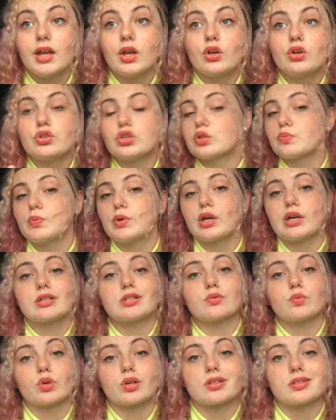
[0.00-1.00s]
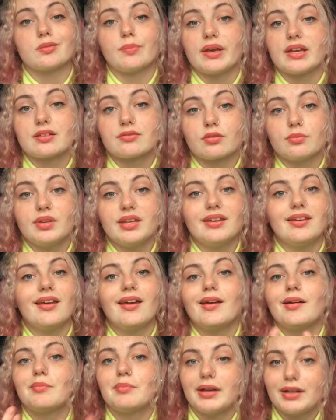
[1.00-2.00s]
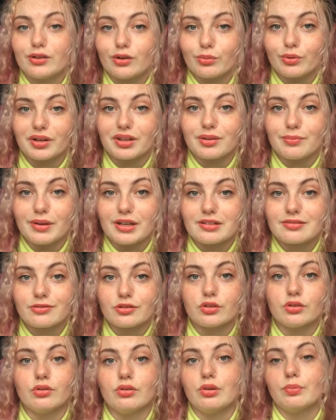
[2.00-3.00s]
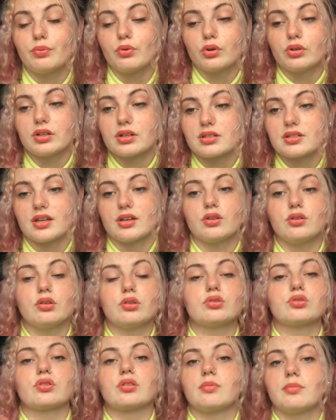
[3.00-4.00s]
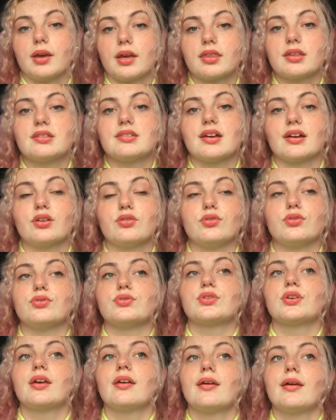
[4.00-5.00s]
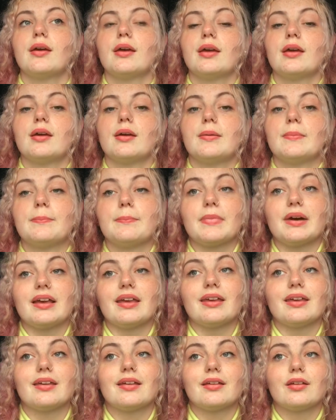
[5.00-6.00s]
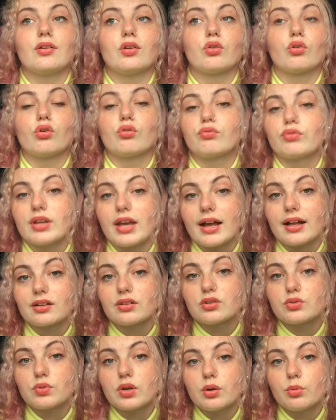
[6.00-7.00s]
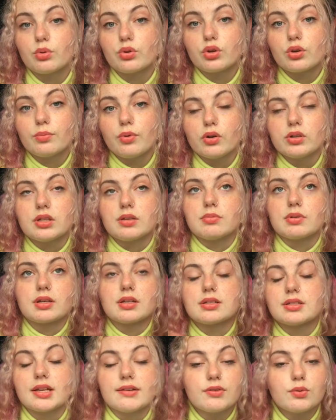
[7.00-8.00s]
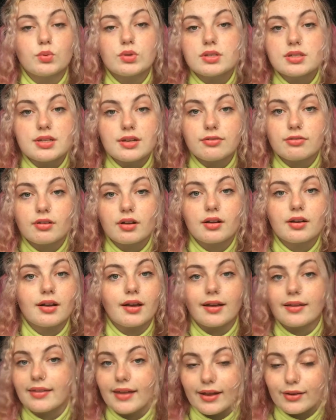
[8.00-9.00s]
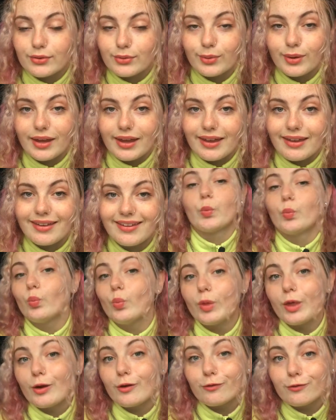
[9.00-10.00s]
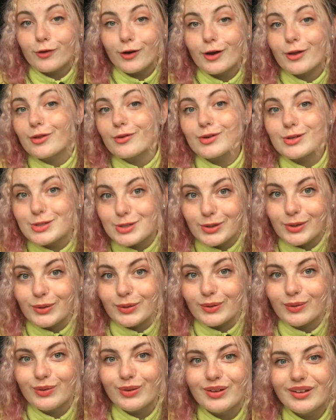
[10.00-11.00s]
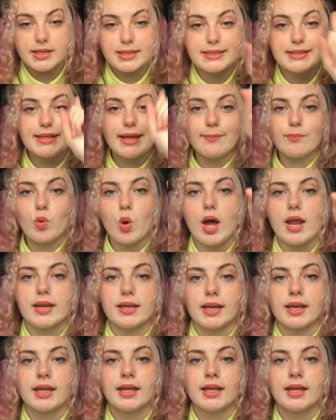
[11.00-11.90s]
Just because it works the best for me might not work the best for you. The products I use or the methods I use might not react as well with your body because everyone's different and that's okay. Without further ado, step 1.